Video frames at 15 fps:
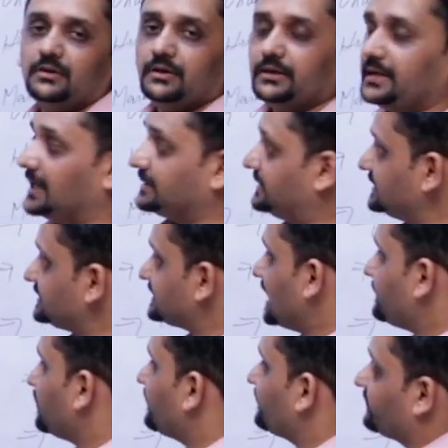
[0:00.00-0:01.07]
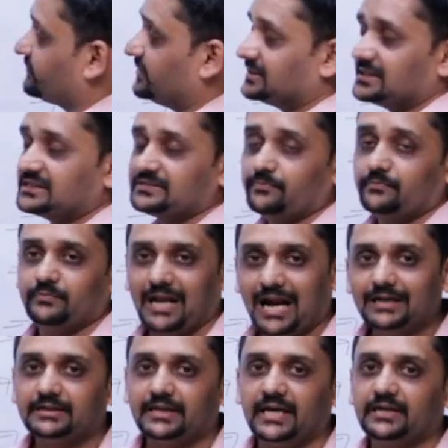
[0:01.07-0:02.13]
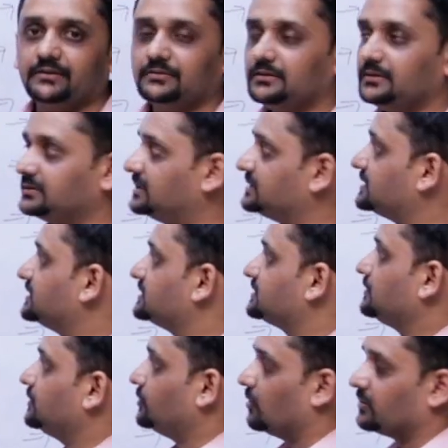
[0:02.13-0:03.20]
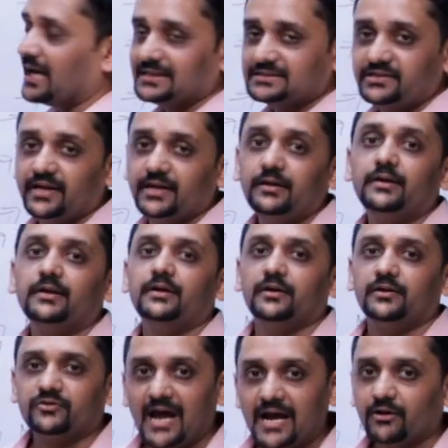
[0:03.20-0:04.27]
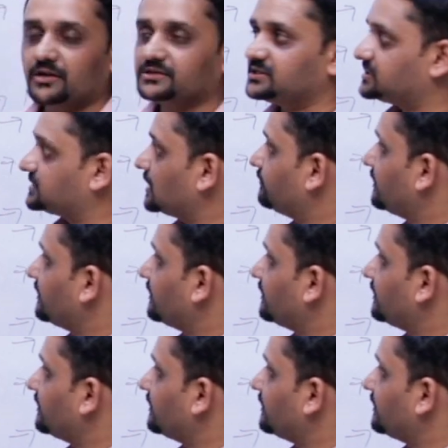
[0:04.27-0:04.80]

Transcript: this type of, this is planting, this is known as the triangular system,